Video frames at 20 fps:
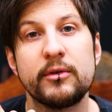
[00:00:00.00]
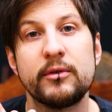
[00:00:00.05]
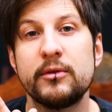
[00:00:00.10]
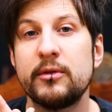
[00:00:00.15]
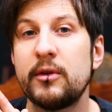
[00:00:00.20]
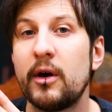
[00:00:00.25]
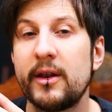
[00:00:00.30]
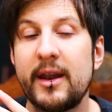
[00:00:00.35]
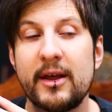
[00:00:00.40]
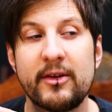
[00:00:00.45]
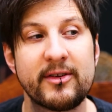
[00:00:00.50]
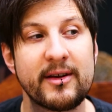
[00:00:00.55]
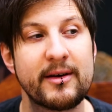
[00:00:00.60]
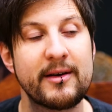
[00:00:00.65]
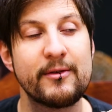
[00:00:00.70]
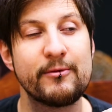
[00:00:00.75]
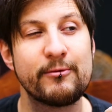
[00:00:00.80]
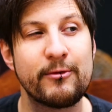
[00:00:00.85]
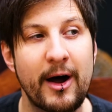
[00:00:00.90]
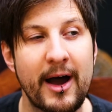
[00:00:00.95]
not
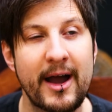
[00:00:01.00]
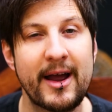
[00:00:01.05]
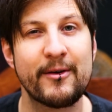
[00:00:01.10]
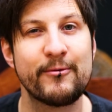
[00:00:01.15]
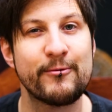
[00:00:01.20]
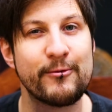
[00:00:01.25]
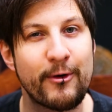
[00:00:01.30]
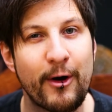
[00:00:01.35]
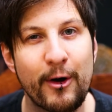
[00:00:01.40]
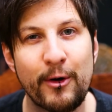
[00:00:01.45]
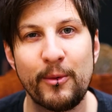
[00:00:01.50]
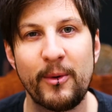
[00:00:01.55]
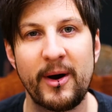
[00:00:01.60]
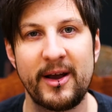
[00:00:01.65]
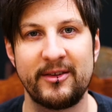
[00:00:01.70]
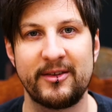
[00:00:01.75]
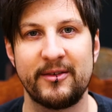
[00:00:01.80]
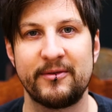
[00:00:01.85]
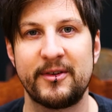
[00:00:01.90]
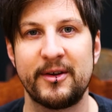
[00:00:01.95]
necessarily right and wrong
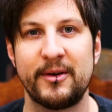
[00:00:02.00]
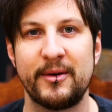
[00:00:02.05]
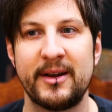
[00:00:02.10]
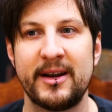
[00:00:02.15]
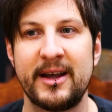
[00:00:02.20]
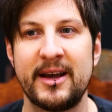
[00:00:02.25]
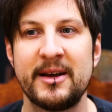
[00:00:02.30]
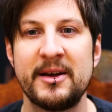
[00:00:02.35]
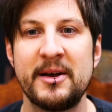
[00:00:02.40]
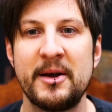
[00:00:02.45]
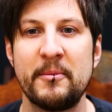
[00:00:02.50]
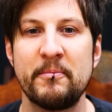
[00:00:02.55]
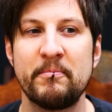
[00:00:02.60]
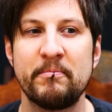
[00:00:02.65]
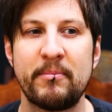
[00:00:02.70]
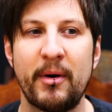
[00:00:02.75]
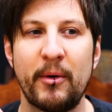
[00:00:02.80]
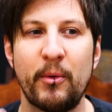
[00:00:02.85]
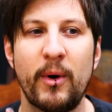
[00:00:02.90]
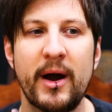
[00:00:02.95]
ways of doing it,
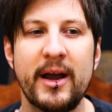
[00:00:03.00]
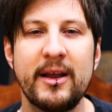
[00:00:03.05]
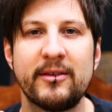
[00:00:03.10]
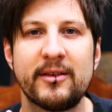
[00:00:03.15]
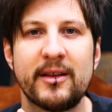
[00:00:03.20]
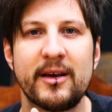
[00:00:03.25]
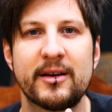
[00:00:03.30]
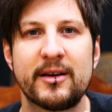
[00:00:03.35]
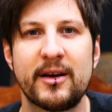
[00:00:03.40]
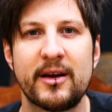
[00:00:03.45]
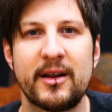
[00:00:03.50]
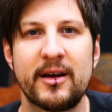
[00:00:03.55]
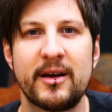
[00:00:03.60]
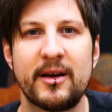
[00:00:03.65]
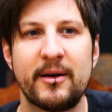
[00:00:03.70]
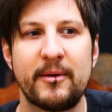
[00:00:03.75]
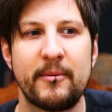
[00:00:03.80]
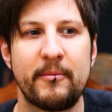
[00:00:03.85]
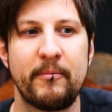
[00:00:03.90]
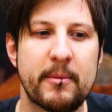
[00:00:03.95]
but ways that are going
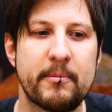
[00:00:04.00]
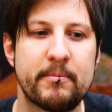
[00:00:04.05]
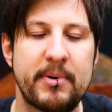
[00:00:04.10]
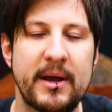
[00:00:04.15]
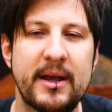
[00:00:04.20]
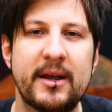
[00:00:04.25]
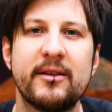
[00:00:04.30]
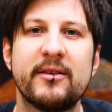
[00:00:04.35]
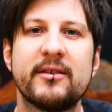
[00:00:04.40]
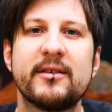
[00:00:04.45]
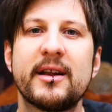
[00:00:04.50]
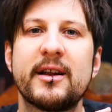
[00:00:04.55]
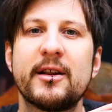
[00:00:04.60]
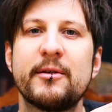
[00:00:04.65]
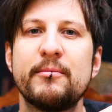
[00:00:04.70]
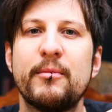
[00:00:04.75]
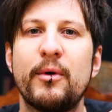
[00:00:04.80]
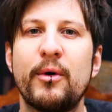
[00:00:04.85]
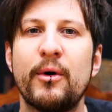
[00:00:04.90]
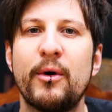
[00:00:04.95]
to be considered
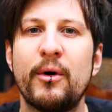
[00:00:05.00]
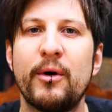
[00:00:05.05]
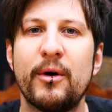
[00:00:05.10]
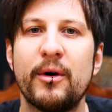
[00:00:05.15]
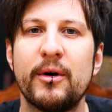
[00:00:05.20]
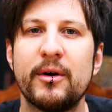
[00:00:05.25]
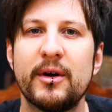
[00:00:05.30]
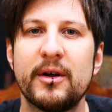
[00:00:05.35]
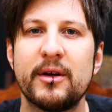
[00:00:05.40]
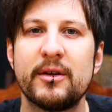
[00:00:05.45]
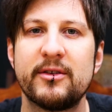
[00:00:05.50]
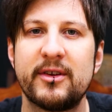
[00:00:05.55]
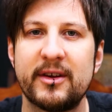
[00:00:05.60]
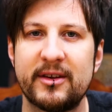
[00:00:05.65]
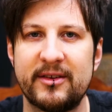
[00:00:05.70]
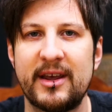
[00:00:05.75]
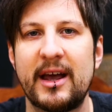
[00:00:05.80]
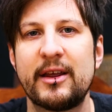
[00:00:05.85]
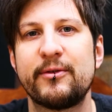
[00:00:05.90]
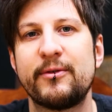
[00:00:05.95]
more
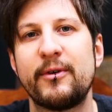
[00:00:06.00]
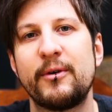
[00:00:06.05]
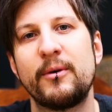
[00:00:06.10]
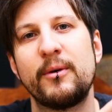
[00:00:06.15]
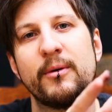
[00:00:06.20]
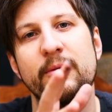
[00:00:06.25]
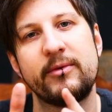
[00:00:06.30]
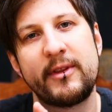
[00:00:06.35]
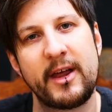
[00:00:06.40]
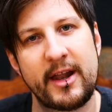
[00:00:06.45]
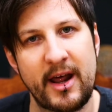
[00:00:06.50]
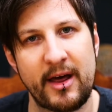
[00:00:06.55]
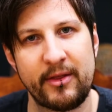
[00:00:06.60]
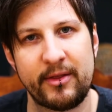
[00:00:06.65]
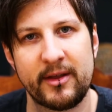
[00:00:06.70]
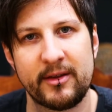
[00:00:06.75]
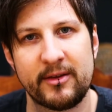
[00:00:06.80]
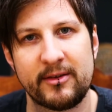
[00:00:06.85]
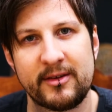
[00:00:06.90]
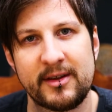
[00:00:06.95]
successful than
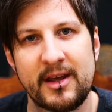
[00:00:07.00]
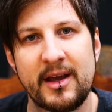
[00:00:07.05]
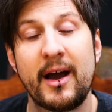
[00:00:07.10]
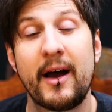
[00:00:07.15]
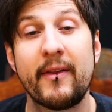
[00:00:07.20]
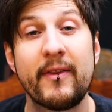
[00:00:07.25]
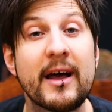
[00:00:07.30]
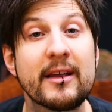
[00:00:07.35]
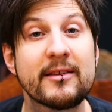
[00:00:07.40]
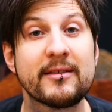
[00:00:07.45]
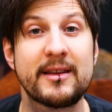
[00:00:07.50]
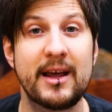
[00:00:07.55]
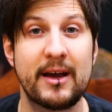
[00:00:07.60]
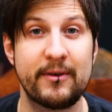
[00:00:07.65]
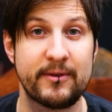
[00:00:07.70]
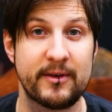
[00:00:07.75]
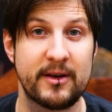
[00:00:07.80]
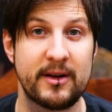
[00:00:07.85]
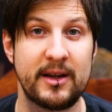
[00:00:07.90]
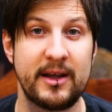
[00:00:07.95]
others. And that's
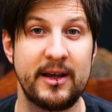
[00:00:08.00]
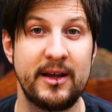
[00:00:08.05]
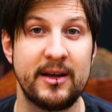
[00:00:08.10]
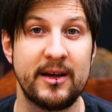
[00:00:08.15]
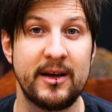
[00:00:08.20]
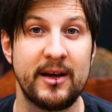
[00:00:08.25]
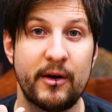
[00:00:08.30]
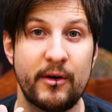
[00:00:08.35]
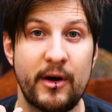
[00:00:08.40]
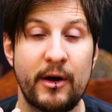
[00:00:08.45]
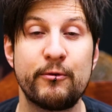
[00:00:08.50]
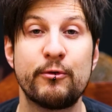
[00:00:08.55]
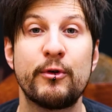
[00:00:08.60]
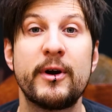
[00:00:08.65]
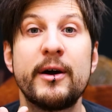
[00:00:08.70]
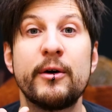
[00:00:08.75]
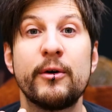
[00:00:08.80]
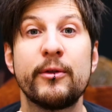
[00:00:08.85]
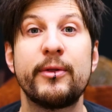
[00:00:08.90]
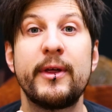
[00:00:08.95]
definitely a
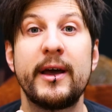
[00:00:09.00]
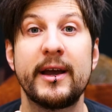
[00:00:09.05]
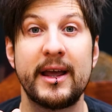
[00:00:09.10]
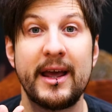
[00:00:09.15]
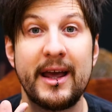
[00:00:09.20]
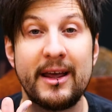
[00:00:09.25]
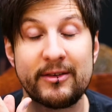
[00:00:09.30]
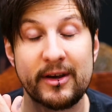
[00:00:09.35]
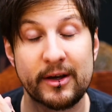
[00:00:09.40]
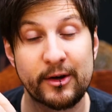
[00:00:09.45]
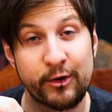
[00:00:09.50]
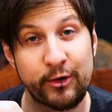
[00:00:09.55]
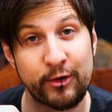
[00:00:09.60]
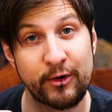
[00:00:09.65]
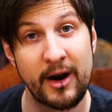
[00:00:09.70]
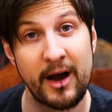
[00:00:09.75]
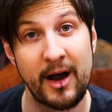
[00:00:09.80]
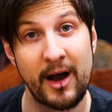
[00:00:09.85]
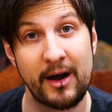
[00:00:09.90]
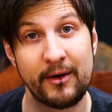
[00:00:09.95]
real thing. It is a
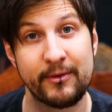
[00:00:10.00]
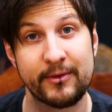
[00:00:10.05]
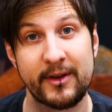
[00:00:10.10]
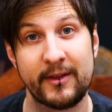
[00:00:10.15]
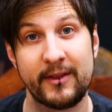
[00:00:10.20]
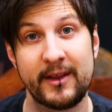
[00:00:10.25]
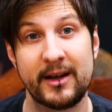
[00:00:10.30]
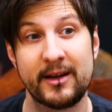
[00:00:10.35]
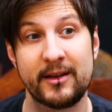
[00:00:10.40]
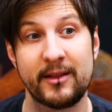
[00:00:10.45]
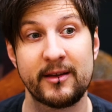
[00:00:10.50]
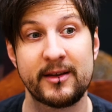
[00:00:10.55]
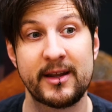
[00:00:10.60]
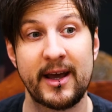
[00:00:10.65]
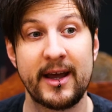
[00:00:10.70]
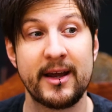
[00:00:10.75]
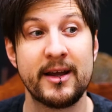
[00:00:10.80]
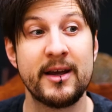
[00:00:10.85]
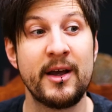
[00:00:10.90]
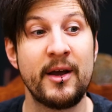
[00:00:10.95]
craft at the end of the
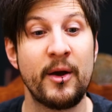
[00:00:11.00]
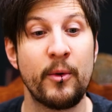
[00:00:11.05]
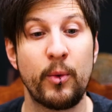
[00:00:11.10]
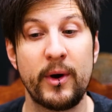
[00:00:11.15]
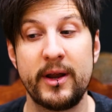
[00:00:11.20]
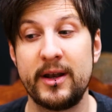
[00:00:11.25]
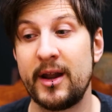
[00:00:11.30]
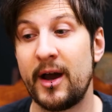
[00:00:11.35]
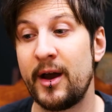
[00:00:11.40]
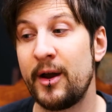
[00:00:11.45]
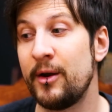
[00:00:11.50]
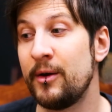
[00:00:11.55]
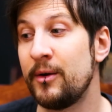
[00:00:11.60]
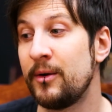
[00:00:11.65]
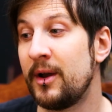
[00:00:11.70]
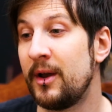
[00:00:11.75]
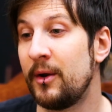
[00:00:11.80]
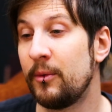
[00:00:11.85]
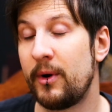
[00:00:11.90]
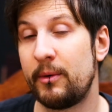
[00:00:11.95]
day. We
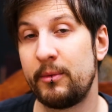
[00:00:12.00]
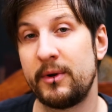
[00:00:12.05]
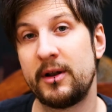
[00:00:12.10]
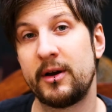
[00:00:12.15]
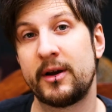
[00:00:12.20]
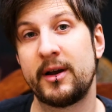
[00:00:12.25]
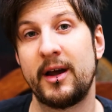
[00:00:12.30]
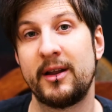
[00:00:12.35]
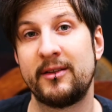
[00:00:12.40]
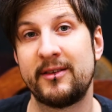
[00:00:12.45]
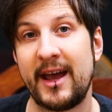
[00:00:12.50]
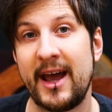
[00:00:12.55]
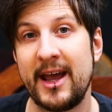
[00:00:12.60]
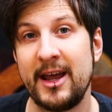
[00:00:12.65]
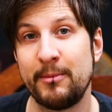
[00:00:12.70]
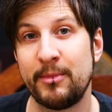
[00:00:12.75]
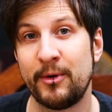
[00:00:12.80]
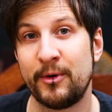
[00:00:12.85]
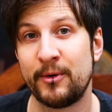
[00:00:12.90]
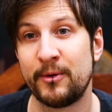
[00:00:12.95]
know when we look at a
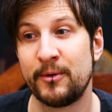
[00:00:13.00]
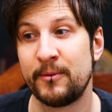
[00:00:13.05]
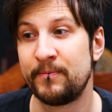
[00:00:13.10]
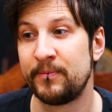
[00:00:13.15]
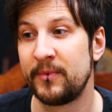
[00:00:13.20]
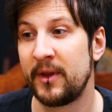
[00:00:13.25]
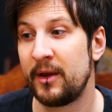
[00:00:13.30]
table,